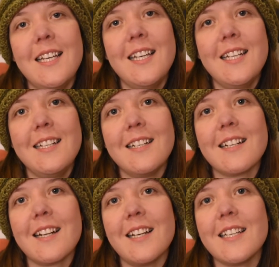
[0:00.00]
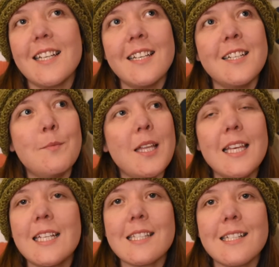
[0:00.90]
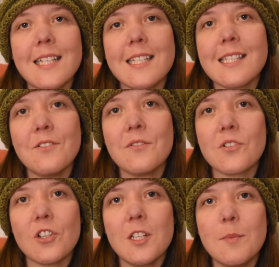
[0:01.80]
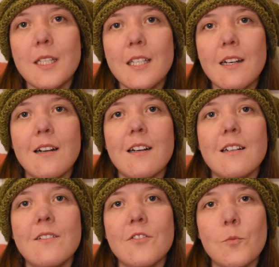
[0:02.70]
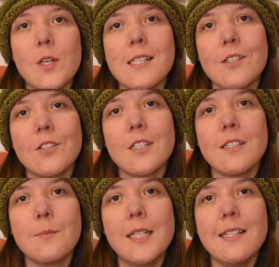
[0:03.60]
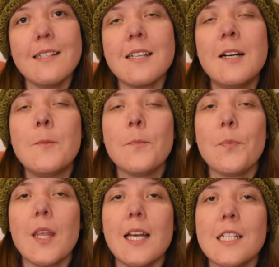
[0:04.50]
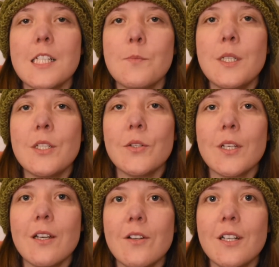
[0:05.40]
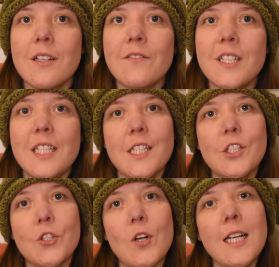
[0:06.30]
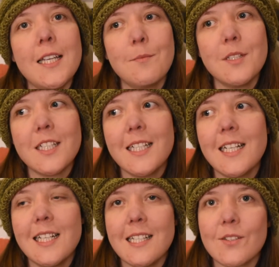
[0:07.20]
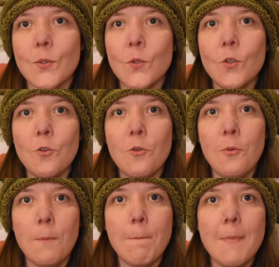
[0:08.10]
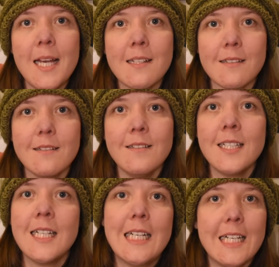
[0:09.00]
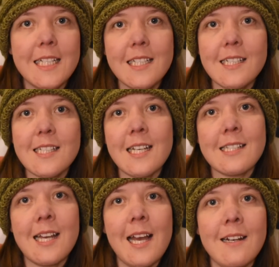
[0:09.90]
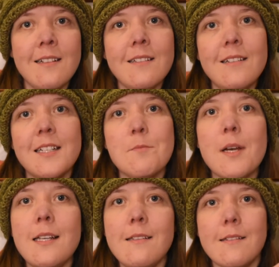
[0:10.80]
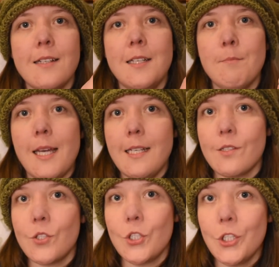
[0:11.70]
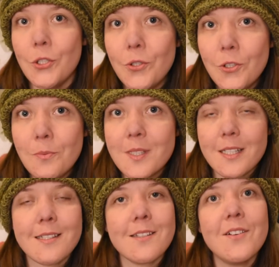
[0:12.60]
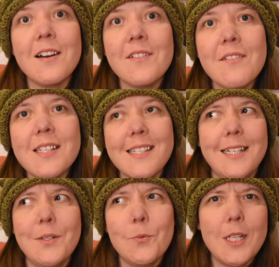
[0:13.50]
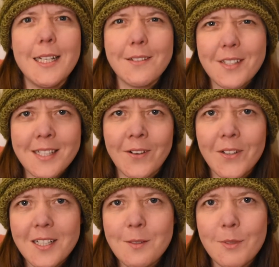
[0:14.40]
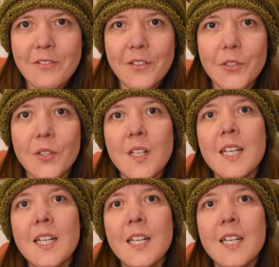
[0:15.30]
in like I think it's like a self-striping yarn from West Yorkshire Spinners, and she's been doing it on her vintage cranking machine, and it's all metal and it just has a handle and it basically makes tubes. So I've never seen a wheel of socks before,